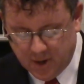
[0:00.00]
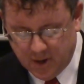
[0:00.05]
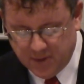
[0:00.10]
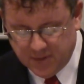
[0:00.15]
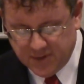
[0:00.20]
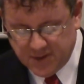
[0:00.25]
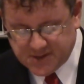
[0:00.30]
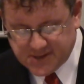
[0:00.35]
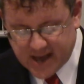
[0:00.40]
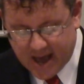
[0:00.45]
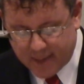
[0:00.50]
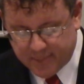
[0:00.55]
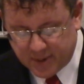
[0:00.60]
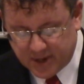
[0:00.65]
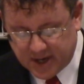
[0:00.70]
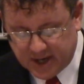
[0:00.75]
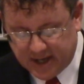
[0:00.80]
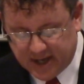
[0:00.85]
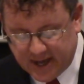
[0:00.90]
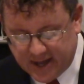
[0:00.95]
This happened
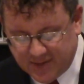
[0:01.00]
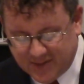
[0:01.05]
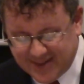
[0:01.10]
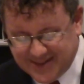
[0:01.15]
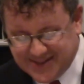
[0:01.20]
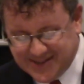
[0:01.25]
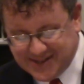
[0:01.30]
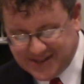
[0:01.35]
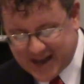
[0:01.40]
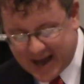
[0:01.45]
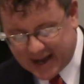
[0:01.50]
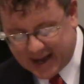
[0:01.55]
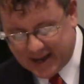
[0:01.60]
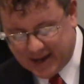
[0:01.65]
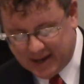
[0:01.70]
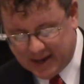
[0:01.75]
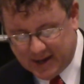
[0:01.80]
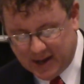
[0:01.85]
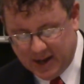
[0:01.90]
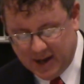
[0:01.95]
again the
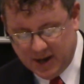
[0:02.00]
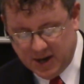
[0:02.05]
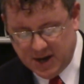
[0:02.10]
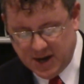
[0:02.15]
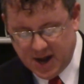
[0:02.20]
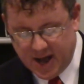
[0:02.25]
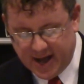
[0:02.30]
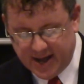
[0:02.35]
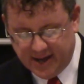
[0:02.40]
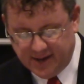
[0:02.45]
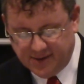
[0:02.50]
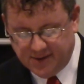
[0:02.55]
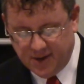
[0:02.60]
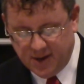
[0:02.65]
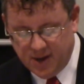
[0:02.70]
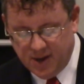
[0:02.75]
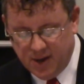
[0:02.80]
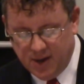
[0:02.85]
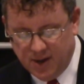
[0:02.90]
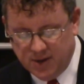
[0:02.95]
second night
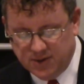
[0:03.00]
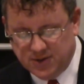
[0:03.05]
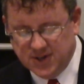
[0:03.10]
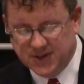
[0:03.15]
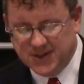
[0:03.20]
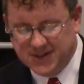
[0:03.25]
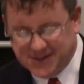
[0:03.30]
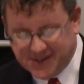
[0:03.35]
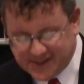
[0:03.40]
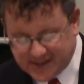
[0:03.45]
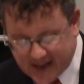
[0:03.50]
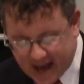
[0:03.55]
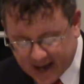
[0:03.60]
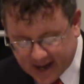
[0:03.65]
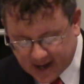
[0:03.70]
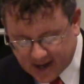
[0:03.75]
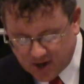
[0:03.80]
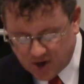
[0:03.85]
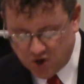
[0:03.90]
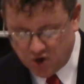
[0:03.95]
to the
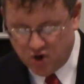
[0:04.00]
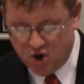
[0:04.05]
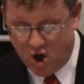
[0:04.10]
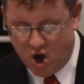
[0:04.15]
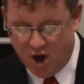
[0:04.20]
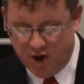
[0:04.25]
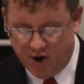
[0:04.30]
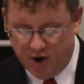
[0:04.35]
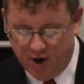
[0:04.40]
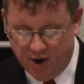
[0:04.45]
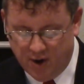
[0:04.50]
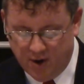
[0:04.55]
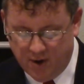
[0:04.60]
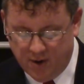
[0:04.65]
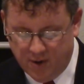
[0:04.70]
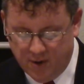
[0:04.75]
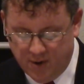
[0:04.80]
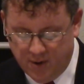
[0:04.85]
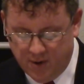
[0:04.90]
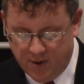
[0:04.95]
second daughter.
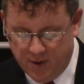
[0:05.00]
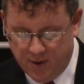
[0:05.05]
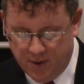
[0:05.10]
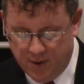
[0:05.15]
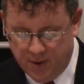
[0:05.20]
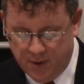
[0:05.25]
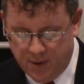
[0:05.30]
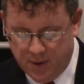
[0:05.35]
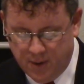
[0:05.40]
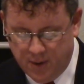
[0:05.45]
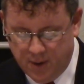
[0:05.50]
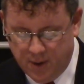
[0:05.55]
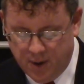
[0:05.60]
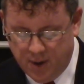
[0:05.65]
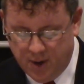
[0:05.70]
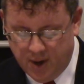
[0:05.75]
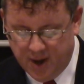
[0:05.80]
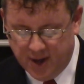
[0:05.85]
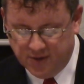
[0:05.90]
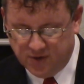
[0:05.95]

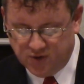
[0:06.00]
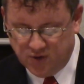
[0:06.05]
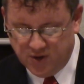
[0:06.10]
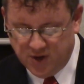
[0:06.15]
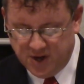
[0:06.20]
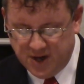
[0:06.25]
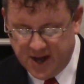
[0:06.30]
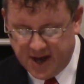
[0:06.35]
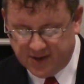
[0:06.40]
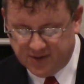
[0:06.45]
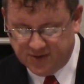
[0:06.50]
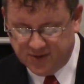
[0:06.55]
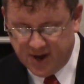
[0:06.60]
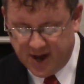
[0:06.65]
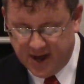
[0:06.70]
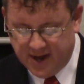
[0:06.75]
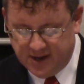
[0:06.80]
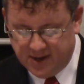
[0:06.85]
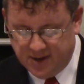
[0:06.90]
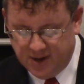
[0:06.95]
And so the next
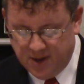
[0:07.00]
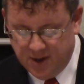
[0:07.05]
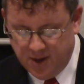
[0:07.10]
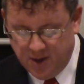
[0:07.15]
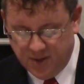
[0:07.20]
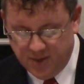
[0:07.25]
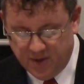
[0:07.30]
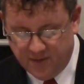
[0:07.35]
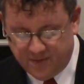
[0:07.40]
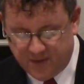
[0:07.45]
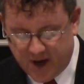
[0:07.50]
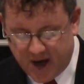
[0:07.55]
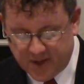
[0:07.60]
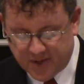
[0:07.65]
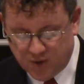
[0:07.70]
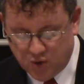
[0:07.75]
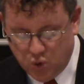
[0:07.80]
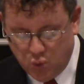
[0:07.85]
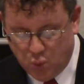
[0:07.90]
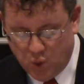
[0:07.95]
night, the
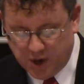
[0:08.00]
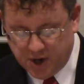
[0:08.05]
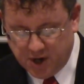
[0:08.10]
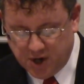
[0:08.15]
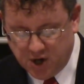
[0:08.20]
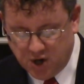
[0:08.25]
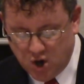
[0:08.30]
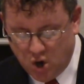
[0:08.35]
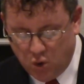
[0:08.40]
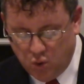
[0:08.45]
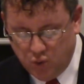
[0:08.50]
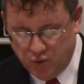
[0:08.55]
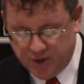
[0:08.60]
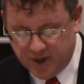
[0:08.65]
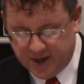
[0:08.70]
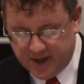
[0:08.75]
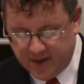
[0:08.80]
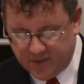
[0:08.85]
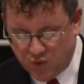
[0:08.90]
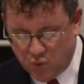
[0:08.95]
father, who wanted to know who the
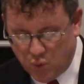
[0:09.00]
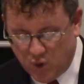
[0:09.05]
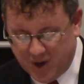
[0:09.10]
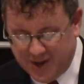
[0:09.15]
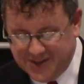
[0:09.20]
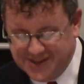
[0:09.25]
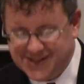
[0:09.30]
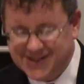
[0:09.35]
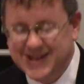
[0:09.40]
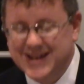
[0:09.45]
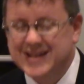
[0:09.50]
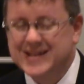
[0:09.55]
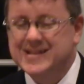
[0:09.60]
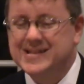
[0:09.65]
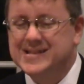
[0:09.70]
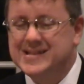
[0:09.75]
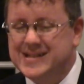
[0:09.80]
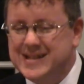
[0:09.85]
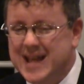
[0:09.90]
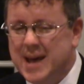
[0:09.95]
giver was,
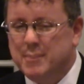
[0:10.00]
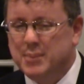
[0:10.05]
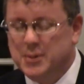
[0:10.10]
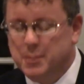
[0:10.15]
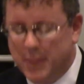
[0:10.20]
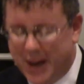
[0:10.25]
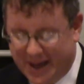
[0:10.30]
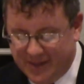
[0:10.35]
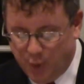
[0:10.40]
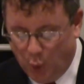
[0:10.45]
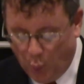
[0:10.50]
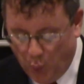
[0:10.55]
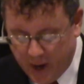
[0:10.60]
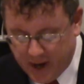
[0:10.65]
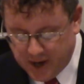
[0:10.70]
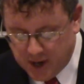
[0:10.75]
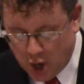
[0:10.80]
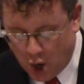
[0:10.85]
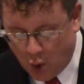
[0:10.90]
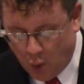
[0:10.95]
slept by the
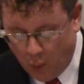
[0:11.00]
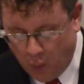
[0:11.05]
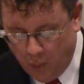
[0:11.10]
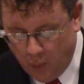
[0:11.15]
window.